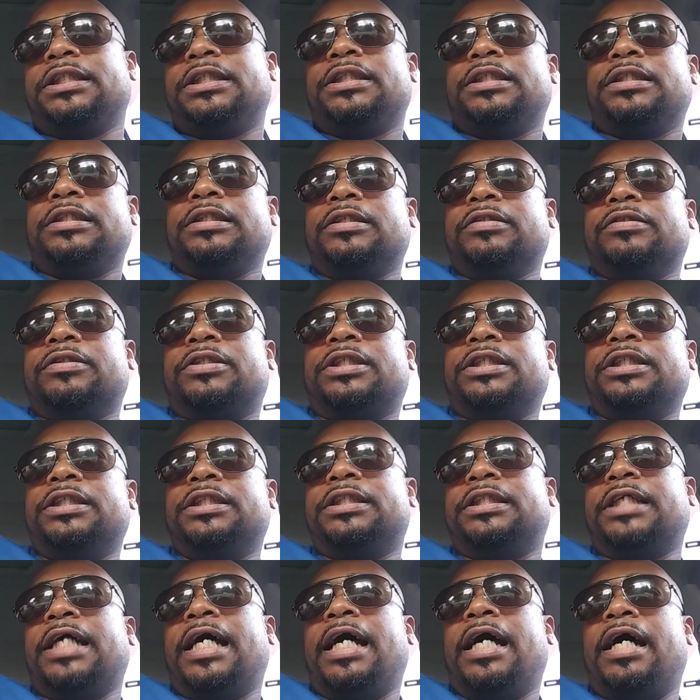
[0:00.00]
you know, she's
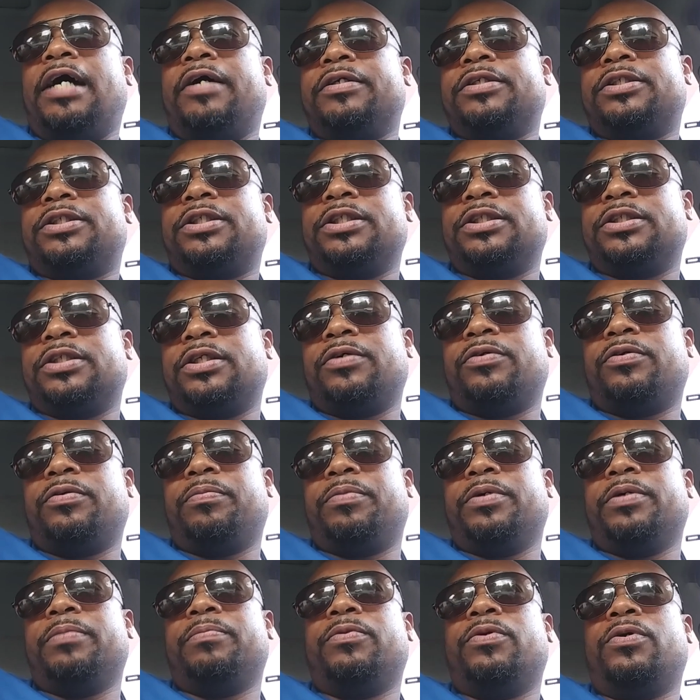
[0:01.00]
down and she's a little
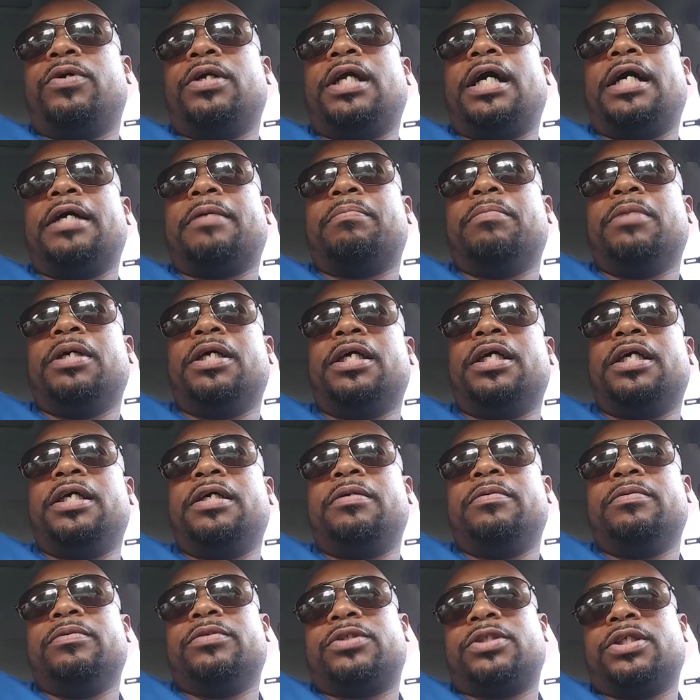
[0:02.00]
bit more like me,
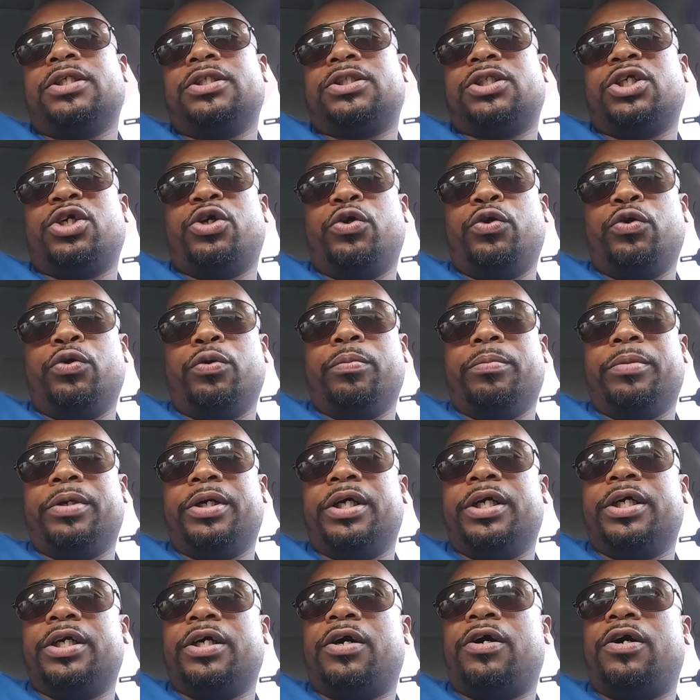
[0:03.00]
sense of humor
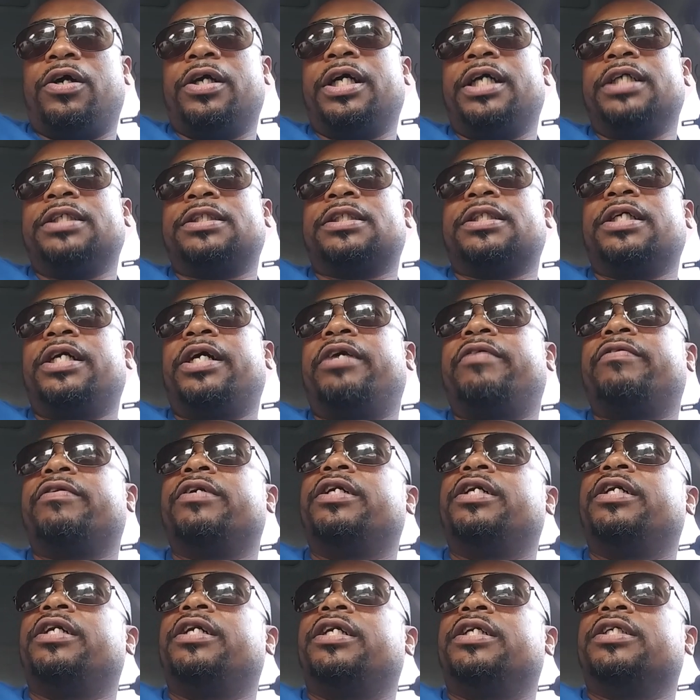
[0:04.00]
and all that stuff.
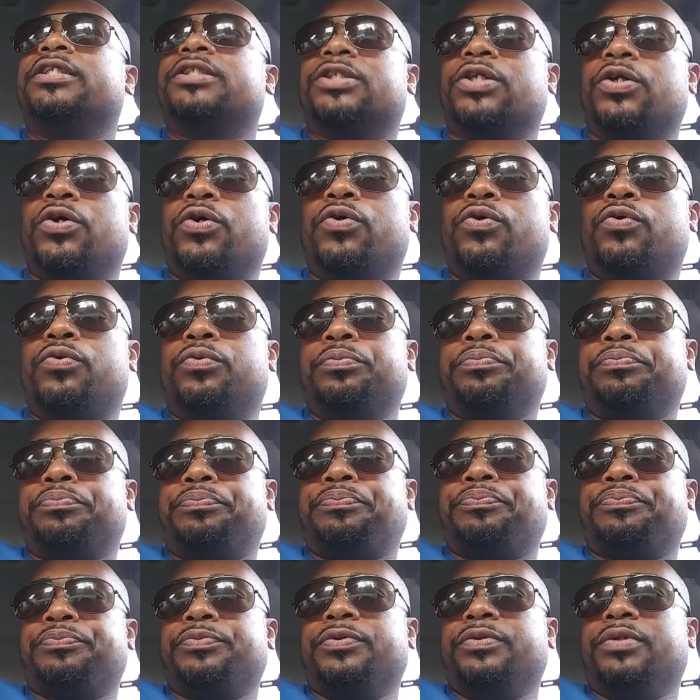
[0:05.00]
So,
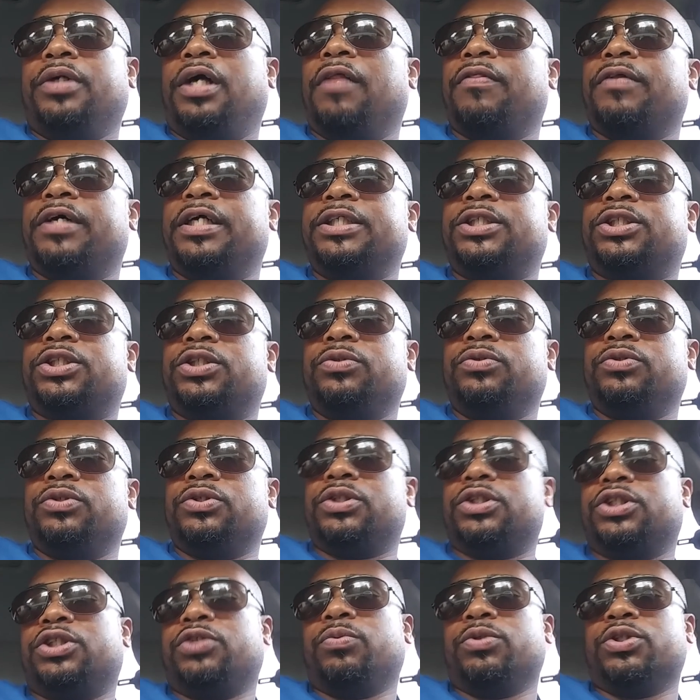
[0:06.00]
I think
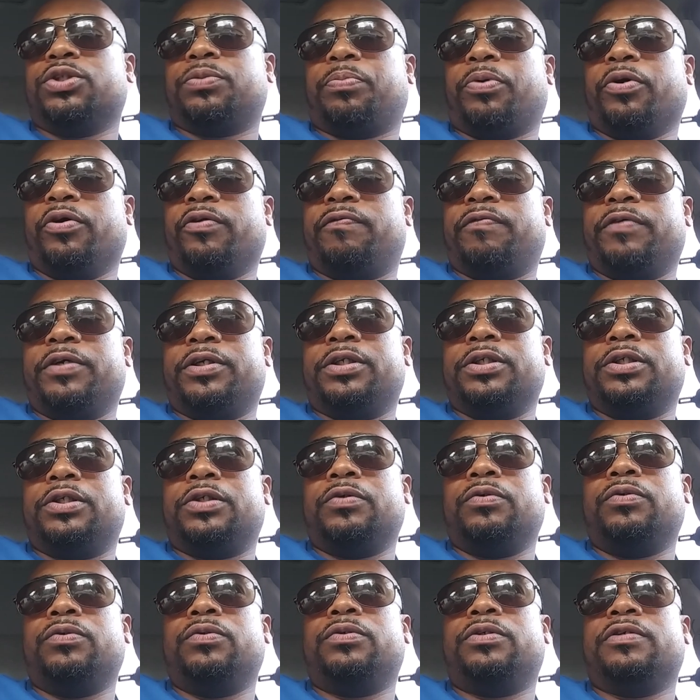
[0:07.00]
she was perfect to
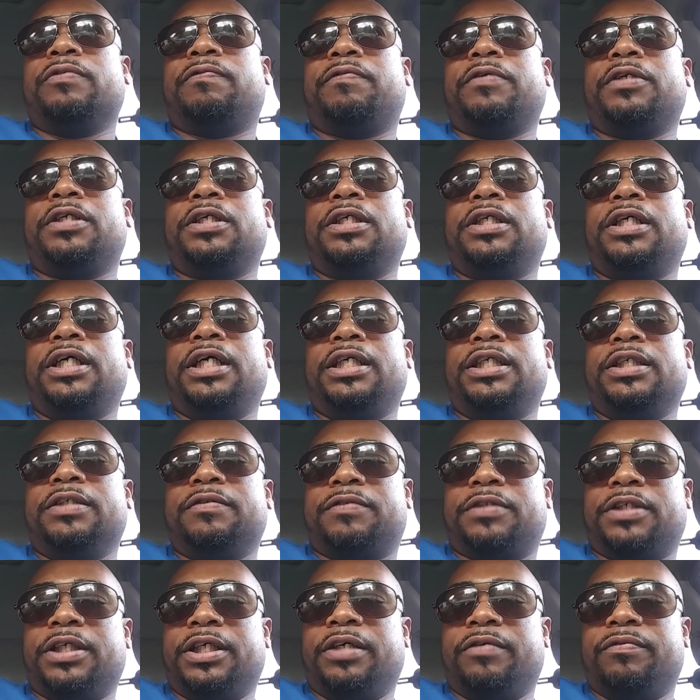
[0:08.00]
do the Philly Native
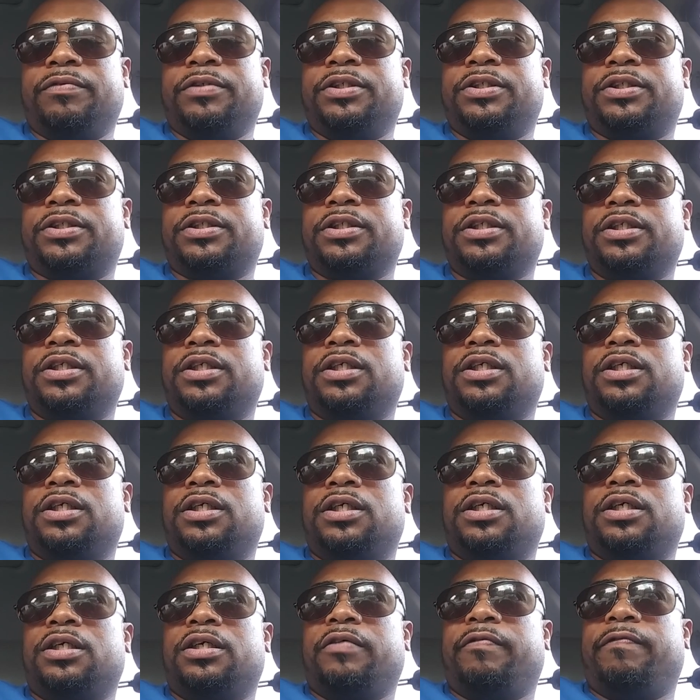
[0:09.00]
series
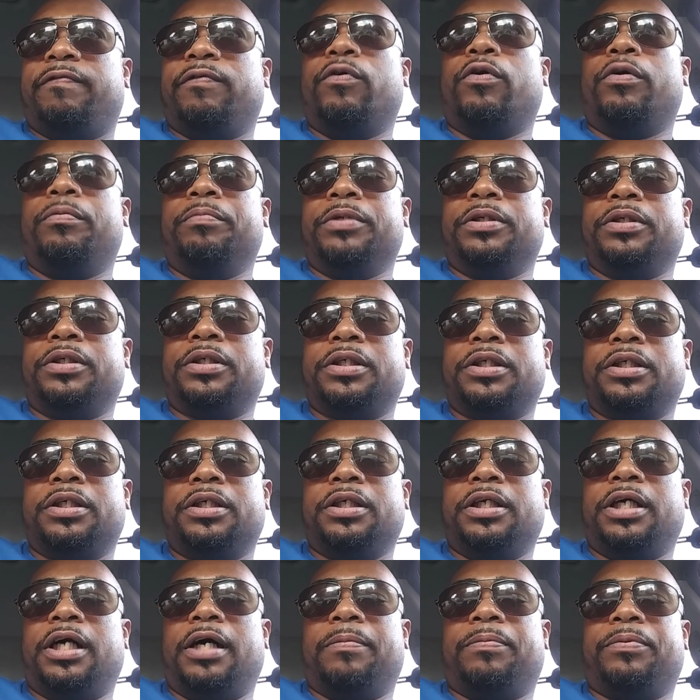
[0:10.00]
for me,
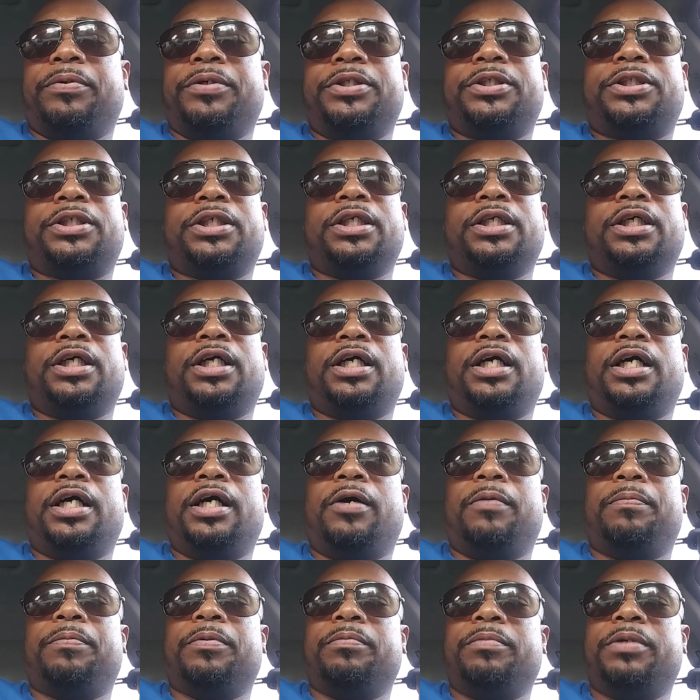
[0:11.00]
and I appreciate her
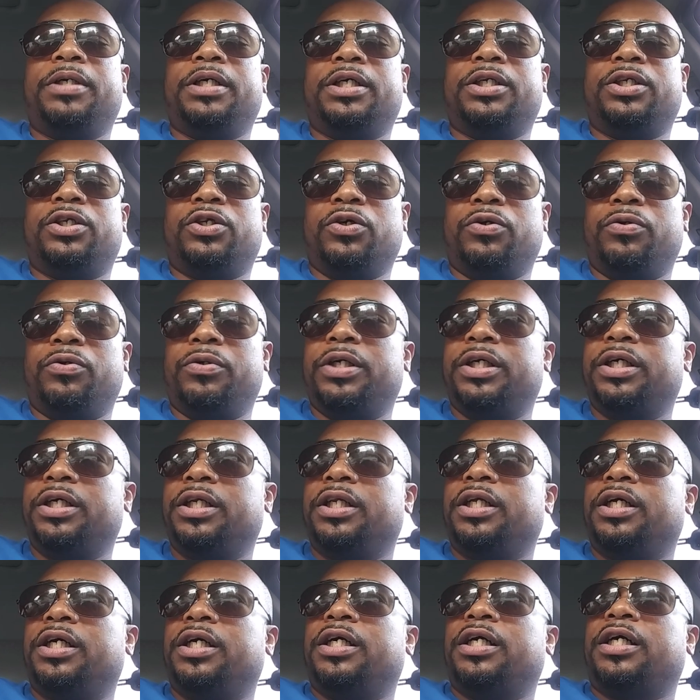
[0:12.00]
helping me and do it.
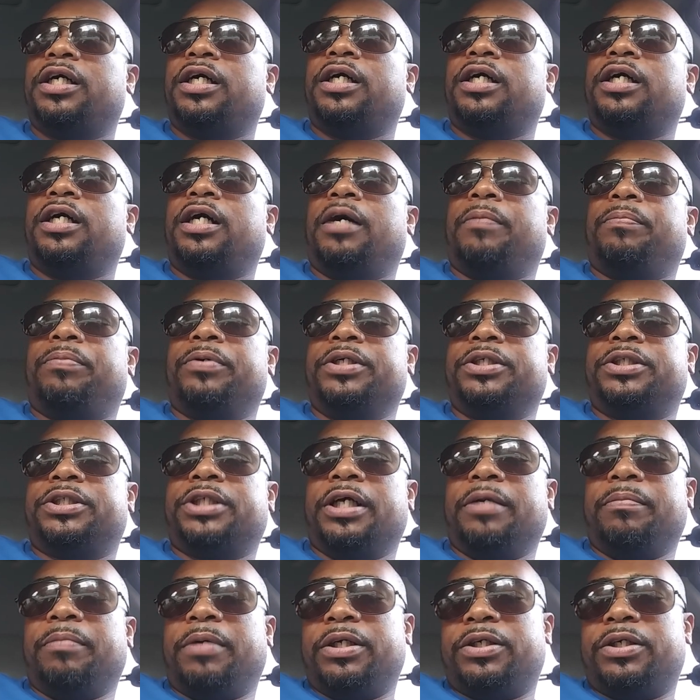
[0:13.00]
Appreciate my